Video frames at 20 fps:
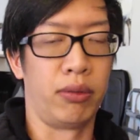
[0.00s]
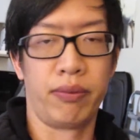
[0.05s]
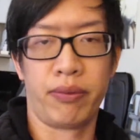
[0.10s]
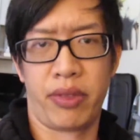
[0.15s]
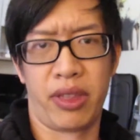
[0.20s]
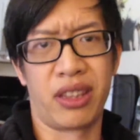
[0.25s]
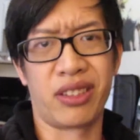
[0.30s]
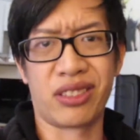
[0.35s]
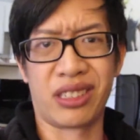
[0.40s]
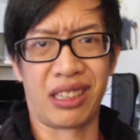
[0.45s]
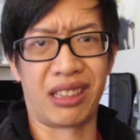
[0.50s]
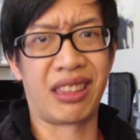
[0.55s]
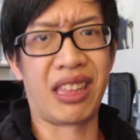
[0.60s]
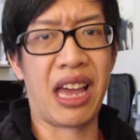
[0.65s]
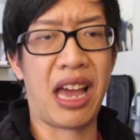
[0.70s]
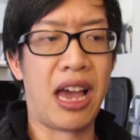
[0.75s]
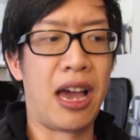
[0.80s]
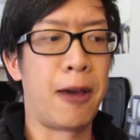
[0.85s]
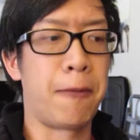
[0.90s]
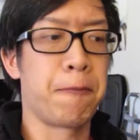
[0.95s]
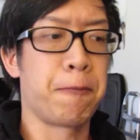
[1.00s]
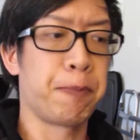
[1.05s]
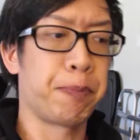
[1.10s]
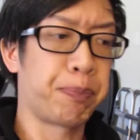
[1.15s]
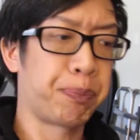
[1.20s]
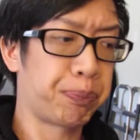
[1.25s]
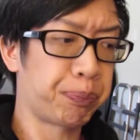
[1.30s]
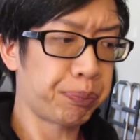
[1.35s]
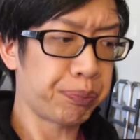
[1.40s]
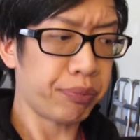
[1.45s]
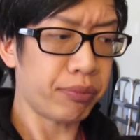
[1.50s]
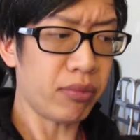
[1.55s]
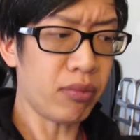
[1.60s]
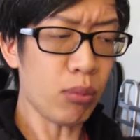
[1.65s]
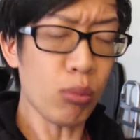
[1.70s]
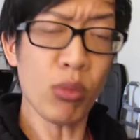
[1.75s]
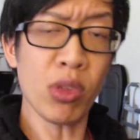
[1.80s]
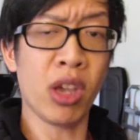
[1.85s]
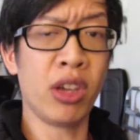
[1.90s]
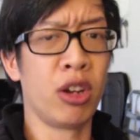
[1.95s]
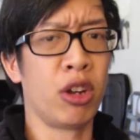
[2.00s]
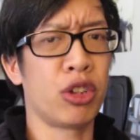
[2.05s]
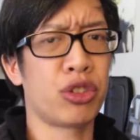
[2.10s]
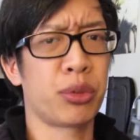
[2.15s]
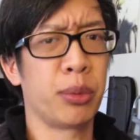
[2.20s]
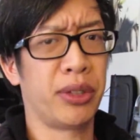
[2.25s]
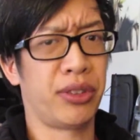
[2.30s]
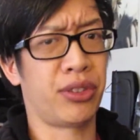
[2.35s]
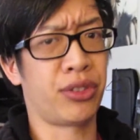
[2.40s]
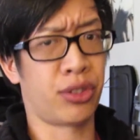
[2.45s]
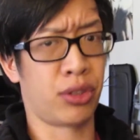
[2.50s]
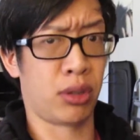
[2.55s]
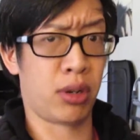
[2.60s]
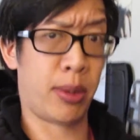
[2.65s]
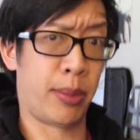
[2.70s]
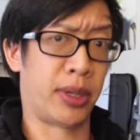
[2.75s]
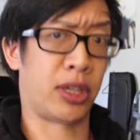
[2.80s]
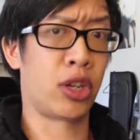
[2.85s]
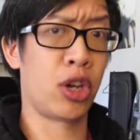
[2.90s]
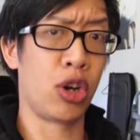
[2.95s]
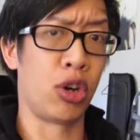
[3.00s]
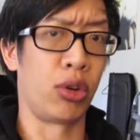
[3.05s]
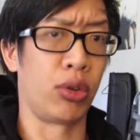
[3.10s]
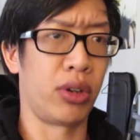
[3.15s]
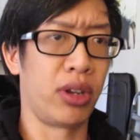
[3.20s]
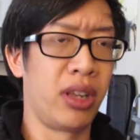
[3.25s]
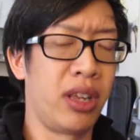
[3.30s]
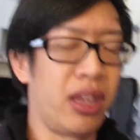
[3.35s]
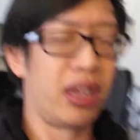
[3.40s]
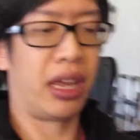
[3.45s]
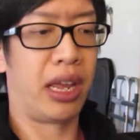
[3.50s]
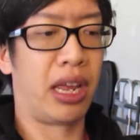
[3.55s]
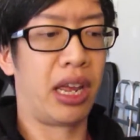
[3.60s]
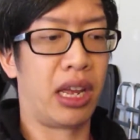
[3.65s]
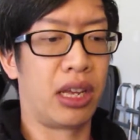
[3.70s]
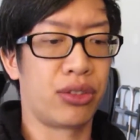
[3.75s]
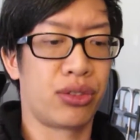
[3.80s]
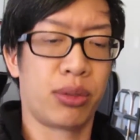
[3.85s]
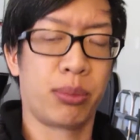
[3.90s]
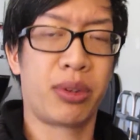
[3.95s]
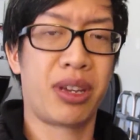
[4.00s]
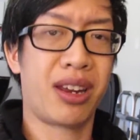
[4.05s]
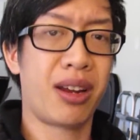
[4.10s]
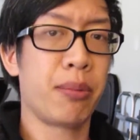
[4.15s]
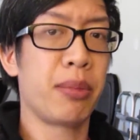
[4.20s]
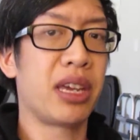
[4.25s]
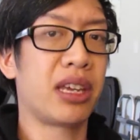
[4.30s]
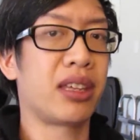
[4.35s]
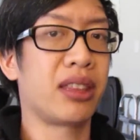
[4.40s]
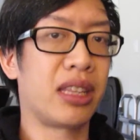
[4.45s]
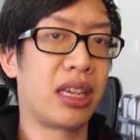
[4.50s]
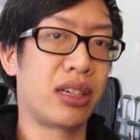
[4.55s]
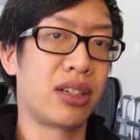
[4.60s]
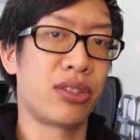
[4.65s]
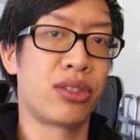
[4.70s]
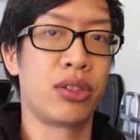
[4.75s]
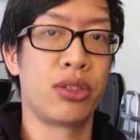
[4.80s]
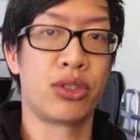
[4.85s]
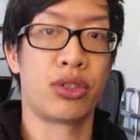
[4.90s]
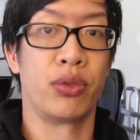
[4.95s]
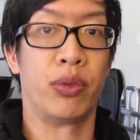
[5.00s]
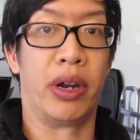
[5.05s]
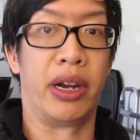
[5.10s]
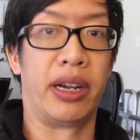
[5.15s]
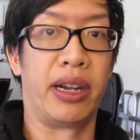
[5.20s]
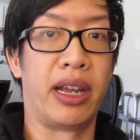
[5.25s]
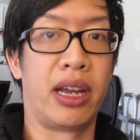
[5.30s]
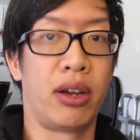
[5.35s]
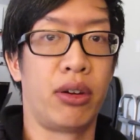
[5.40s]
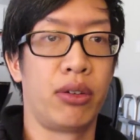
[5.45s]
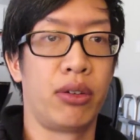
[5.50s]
things like that, and also about the ceramic coat. And so I'm kind of making that decision right now.